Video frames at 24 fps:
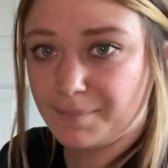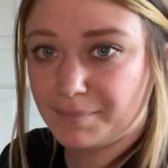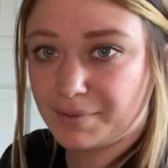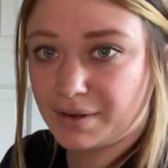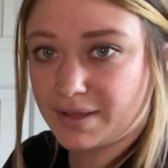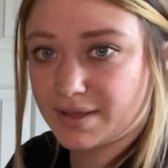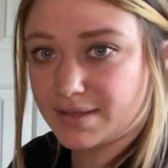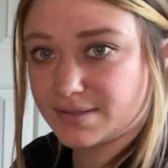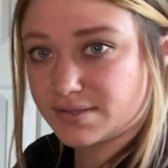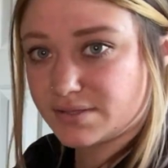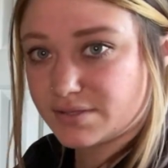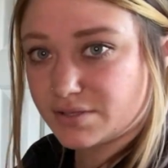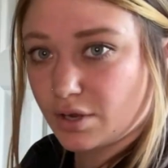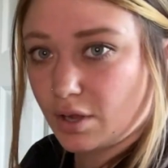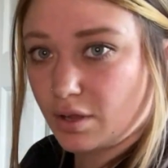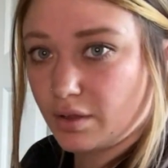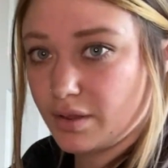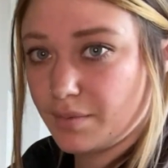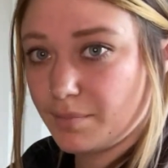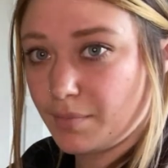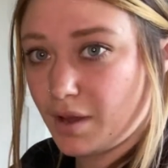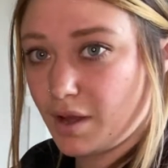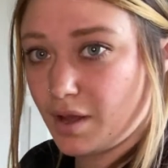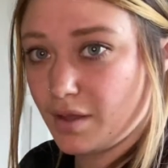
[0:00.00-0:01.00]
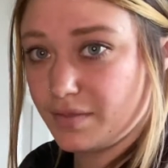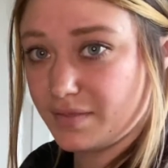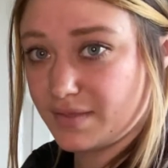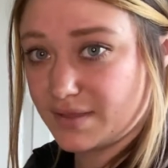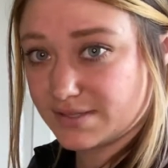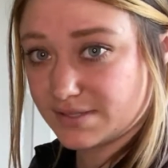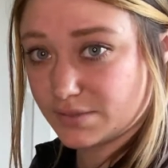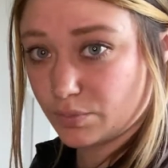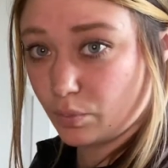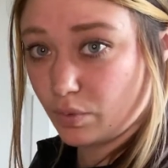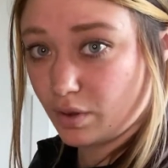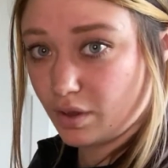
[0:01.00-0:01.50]
gonna install them on
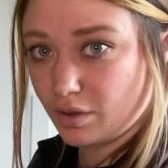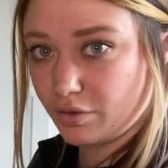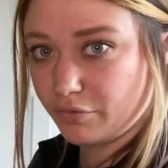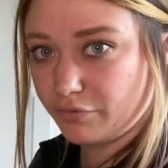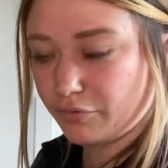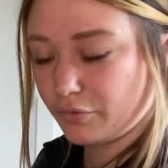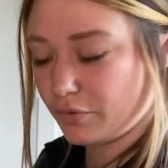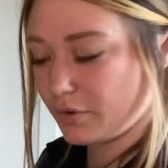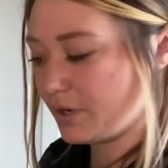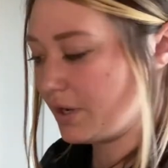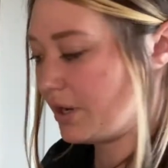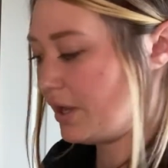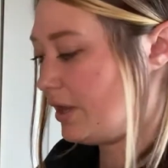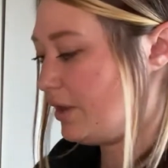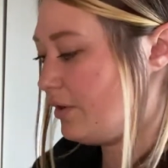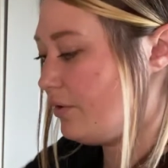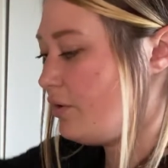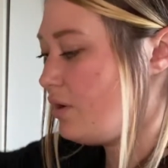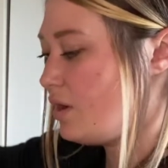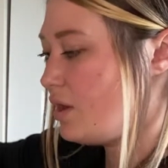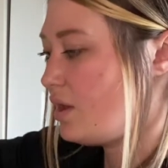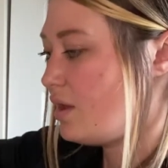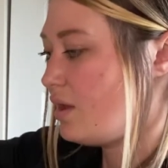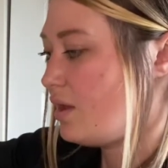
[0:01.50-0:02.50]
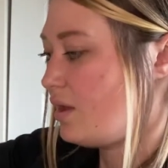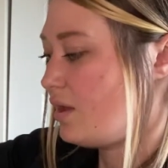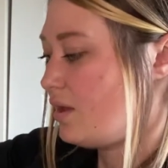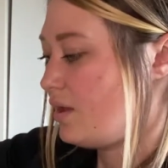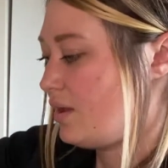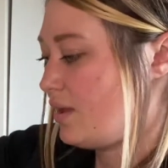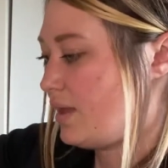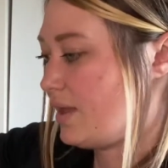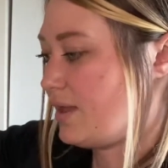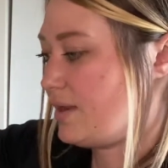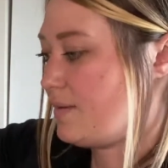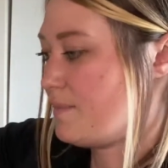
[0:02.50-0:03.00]
this wall for you
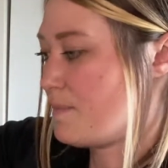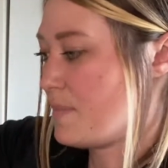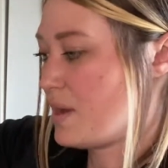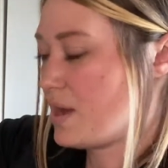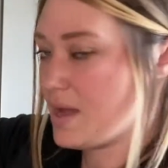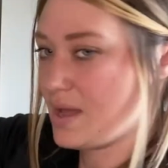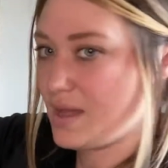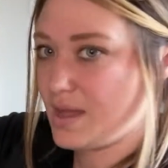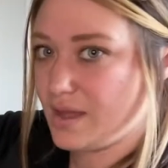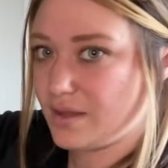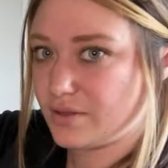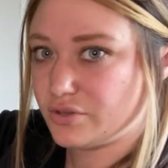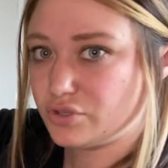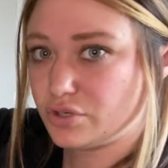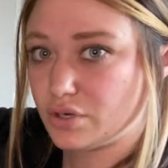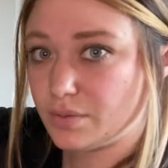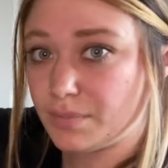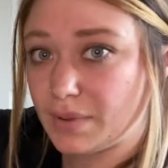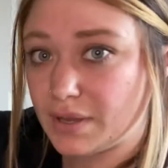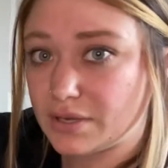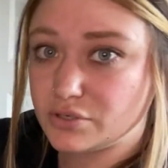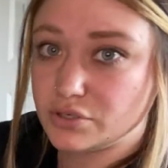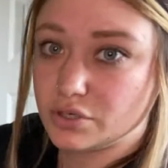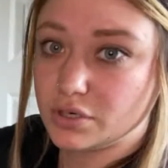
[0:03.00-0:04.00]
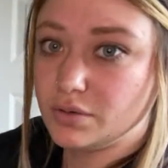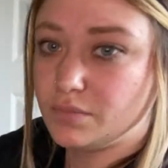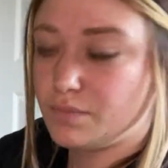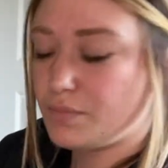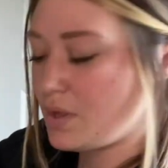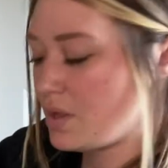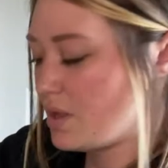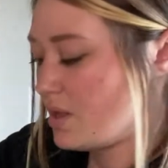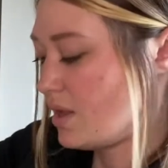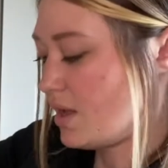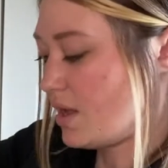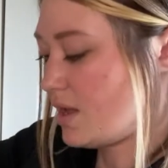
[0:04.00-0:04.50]
in my extra bedroom,
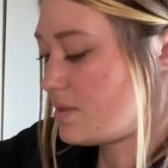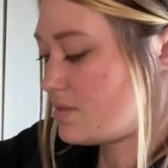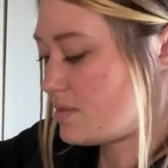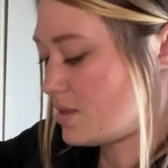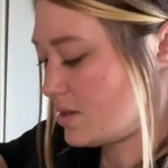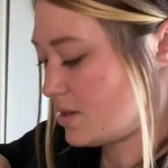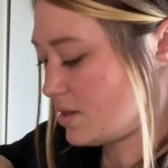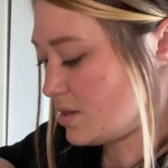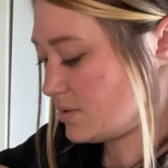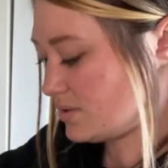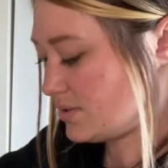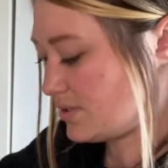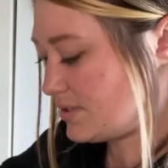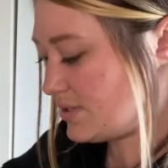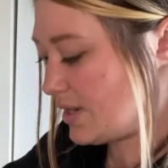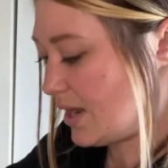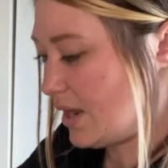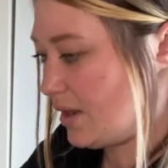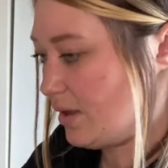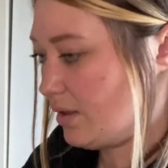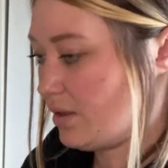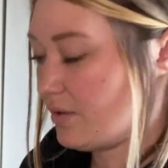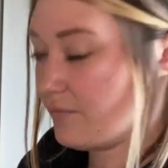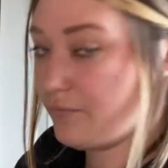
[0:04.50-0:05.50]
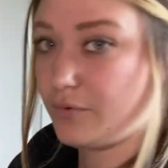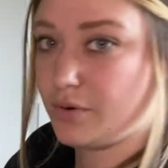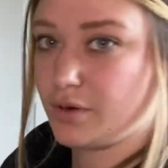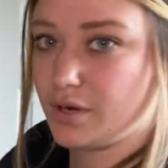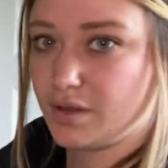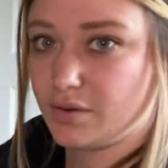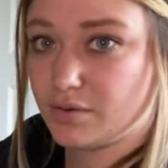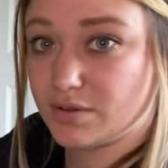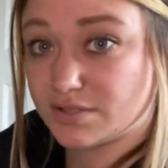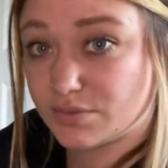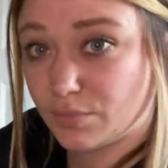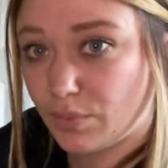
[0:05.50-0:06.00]
and then I'll style it for you
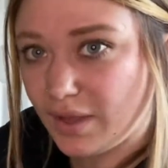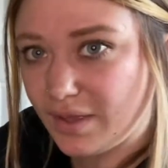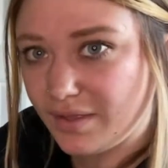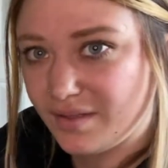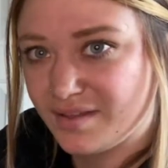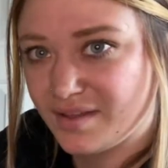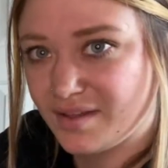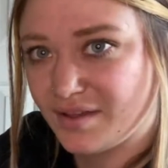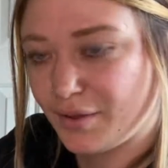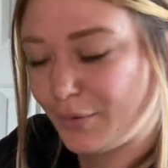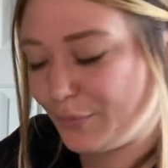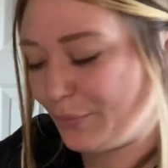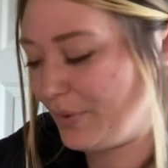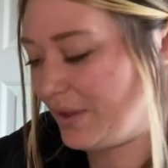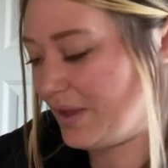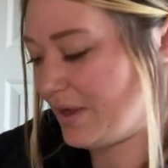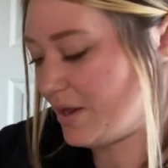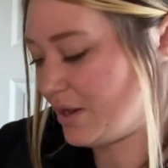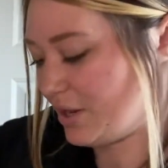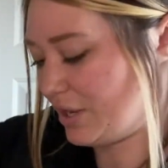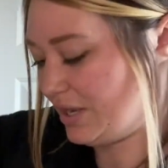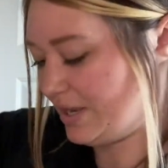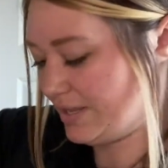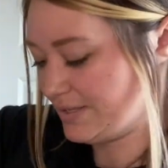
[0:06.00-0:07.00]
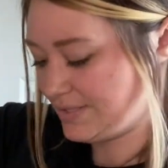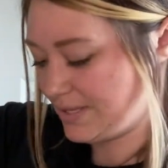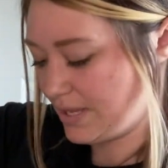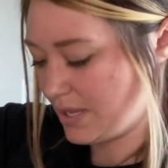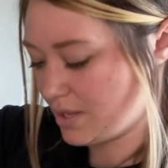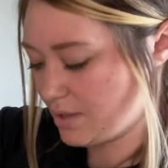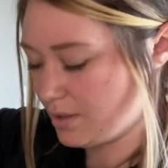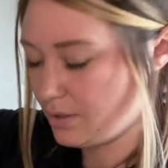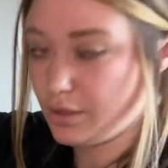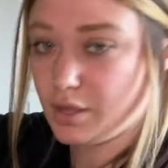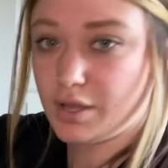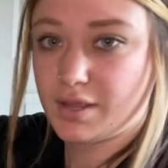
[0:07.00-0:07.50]
as well. We are gonna take a
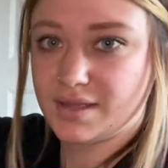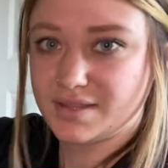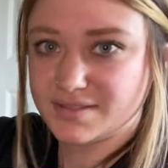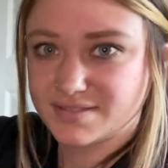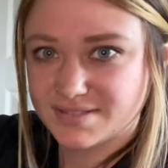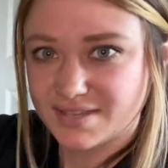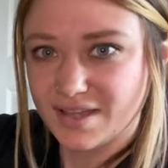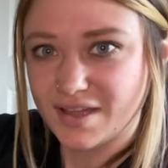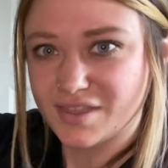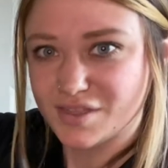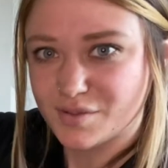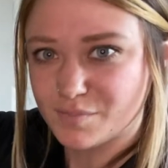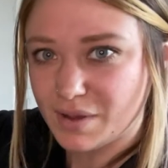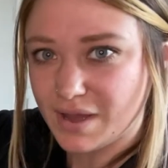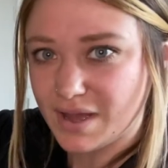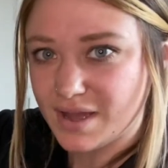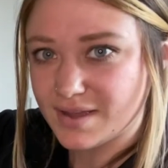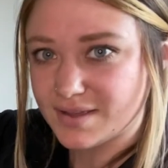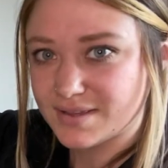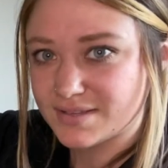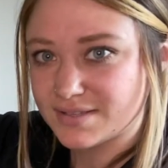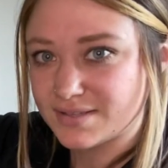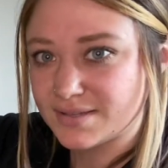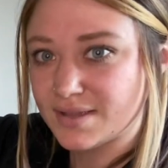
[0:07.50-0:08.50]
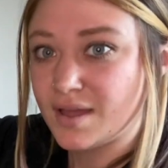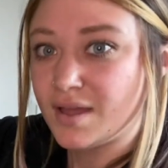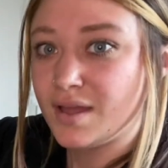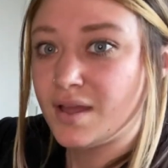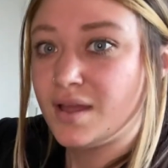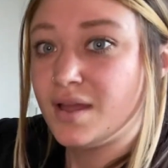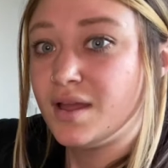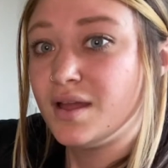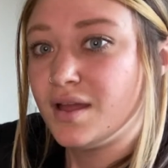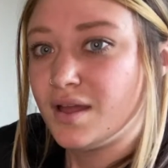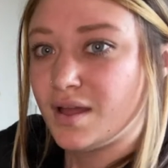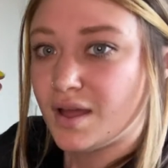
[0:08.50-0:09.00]
look inside the box.
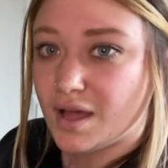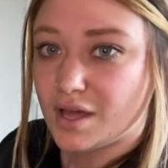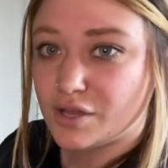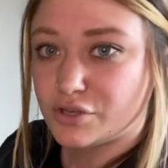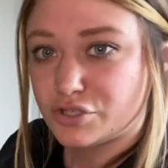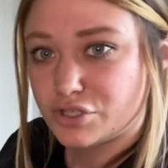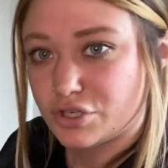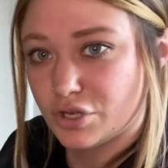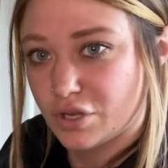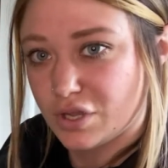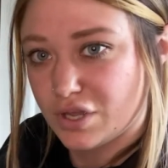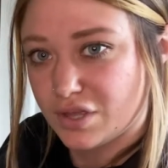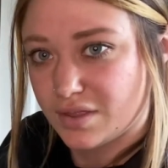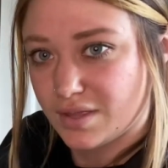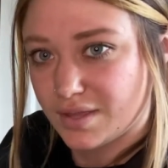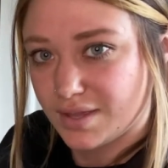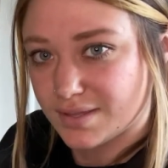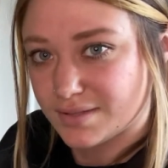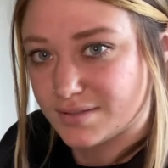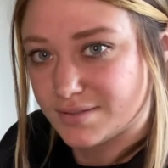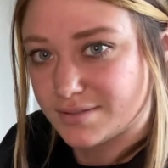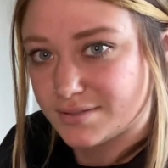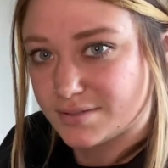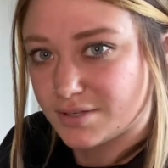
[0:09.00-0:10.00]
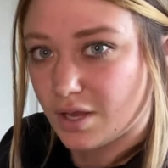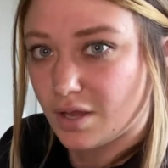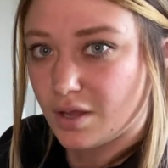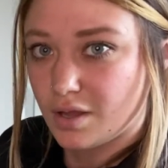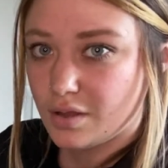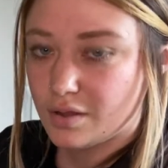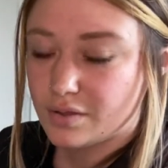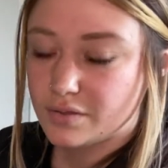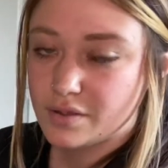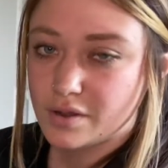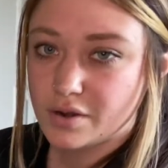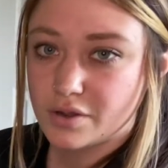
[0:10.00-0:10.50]
I'll show you the install,
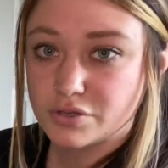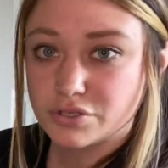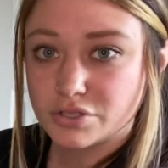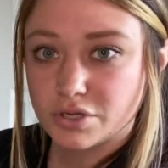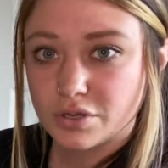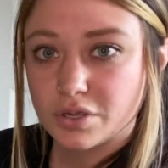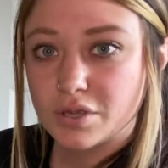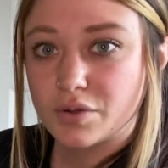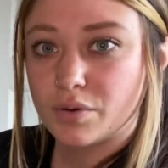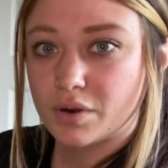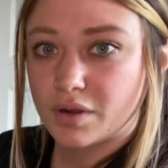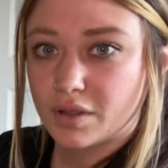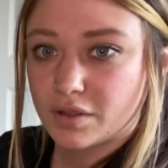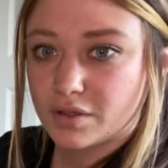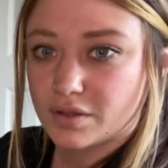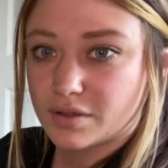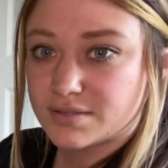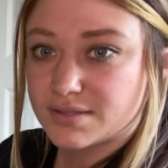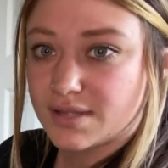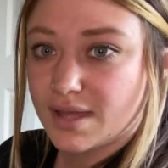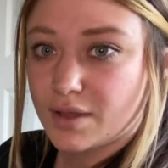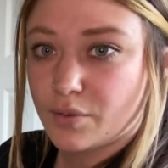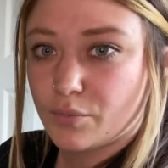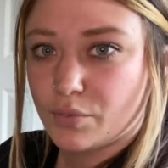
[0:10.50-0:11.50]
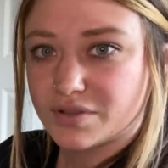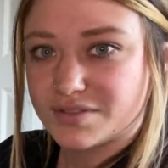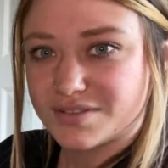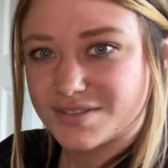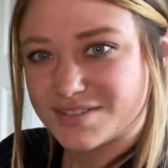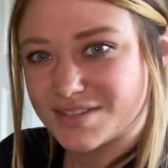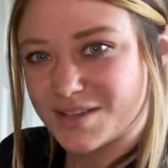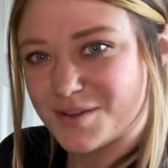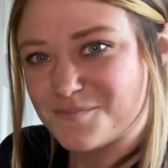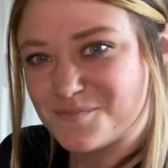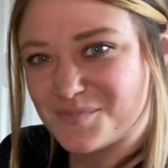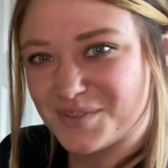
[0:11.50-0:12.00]
and then I'll show you what it looks like once it's
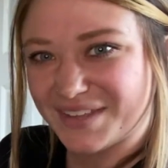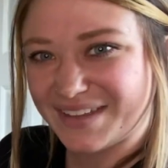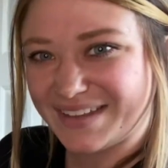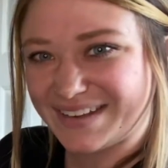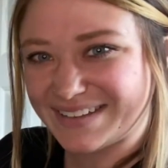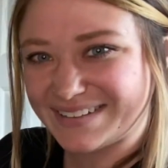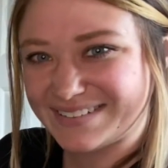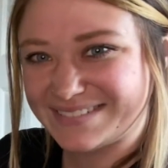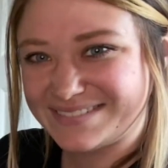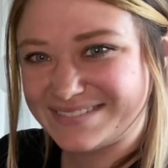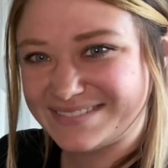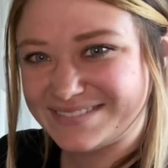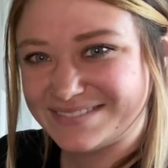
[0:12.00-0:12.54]
completed.